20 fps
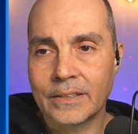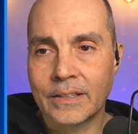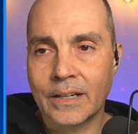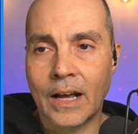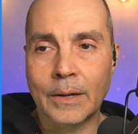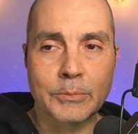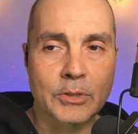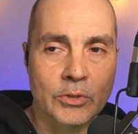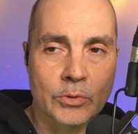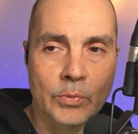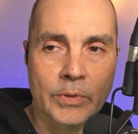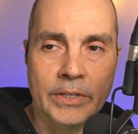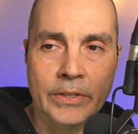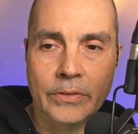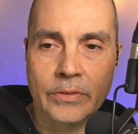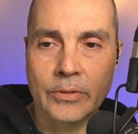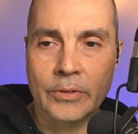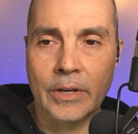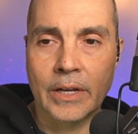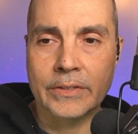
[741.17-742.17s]
I'm just reading
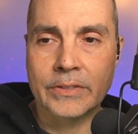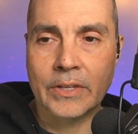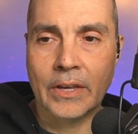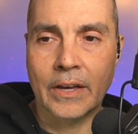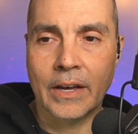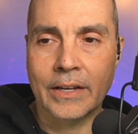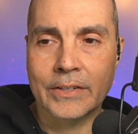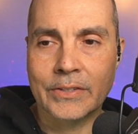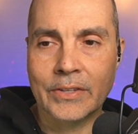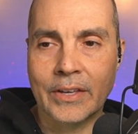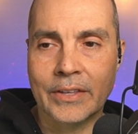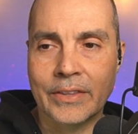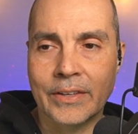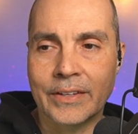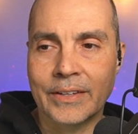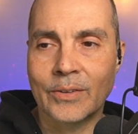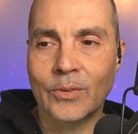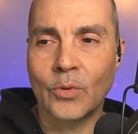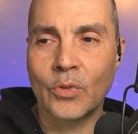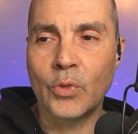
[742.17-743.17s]
through. I saw
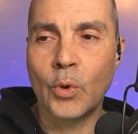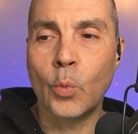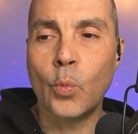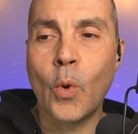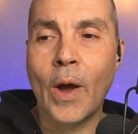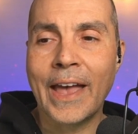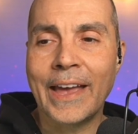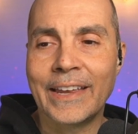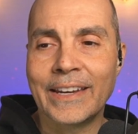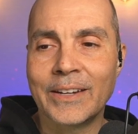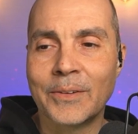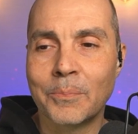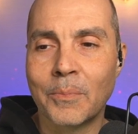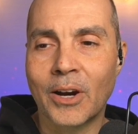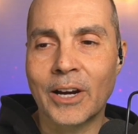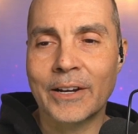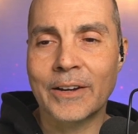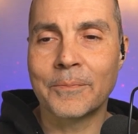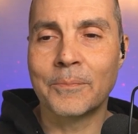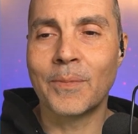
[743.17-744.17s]
the when.
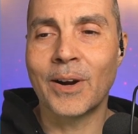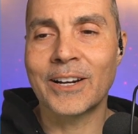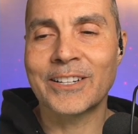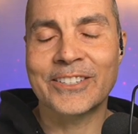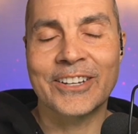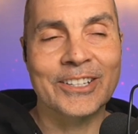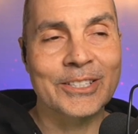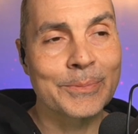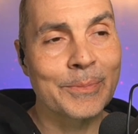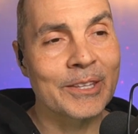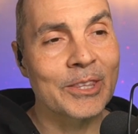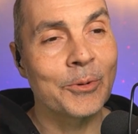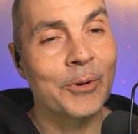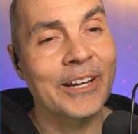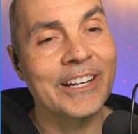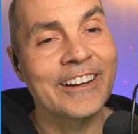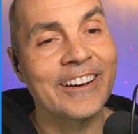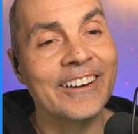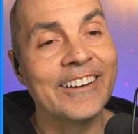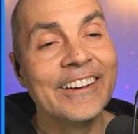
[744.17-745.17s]
Mark talks about the
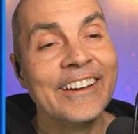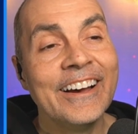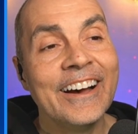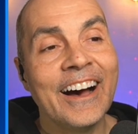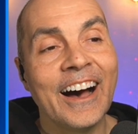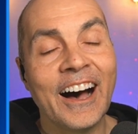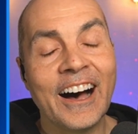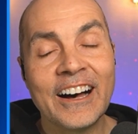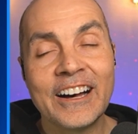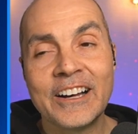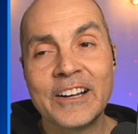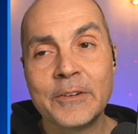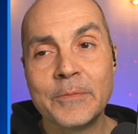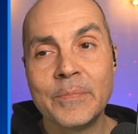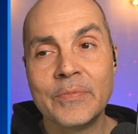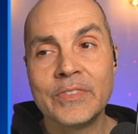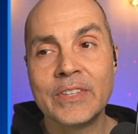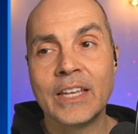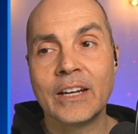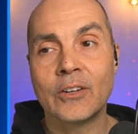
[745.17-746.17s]
when here.
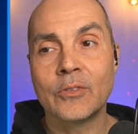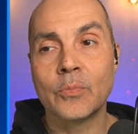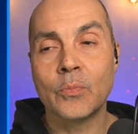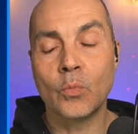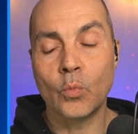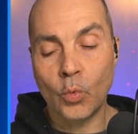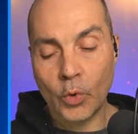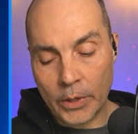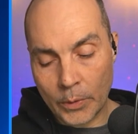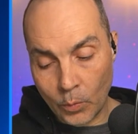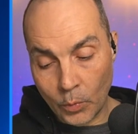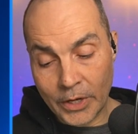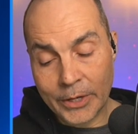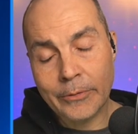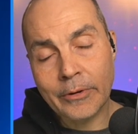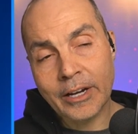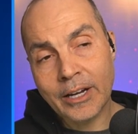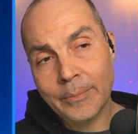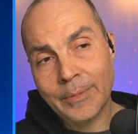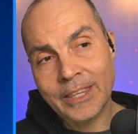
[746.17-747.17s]
We
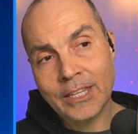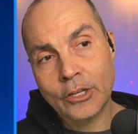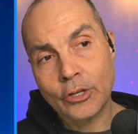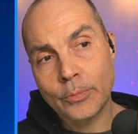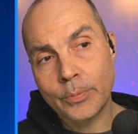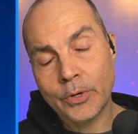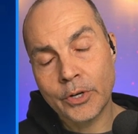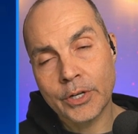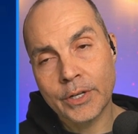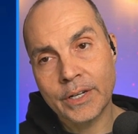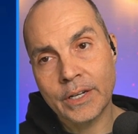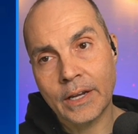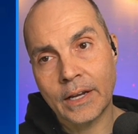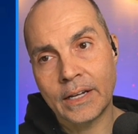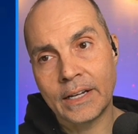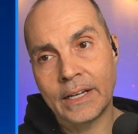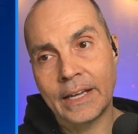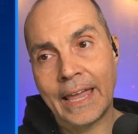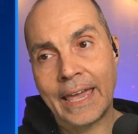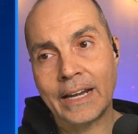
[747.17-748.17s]
recommend that you put
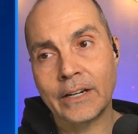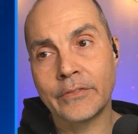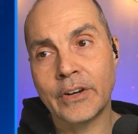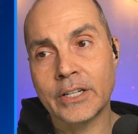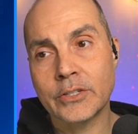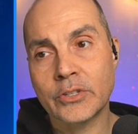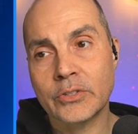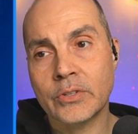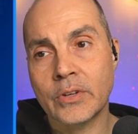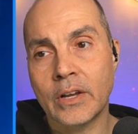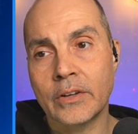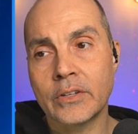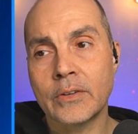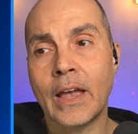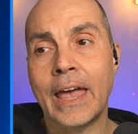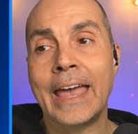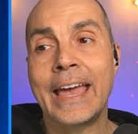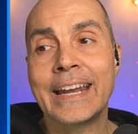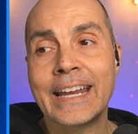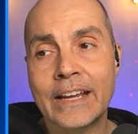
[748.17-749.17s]
antivirus
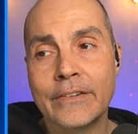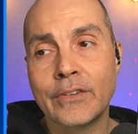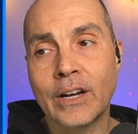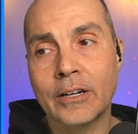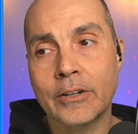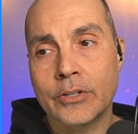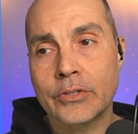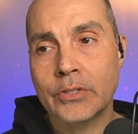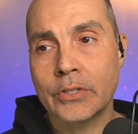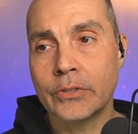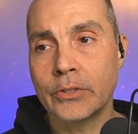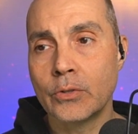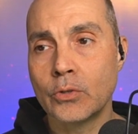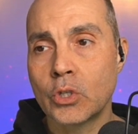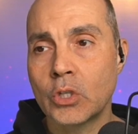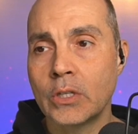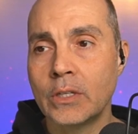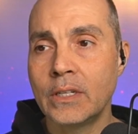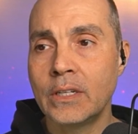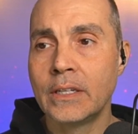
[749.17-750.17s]

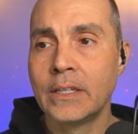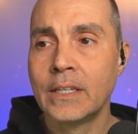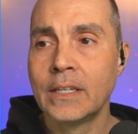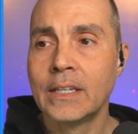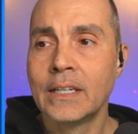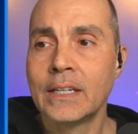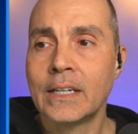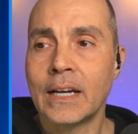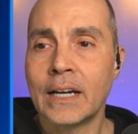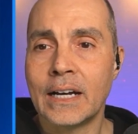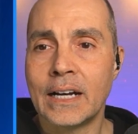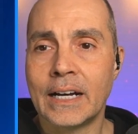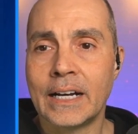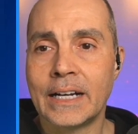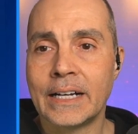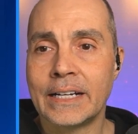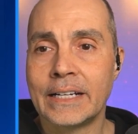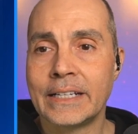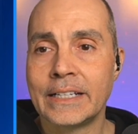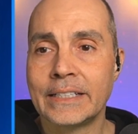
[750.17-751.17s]
solution
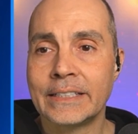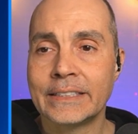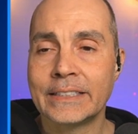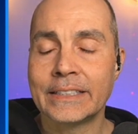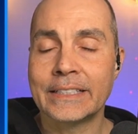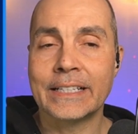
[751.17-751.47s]
on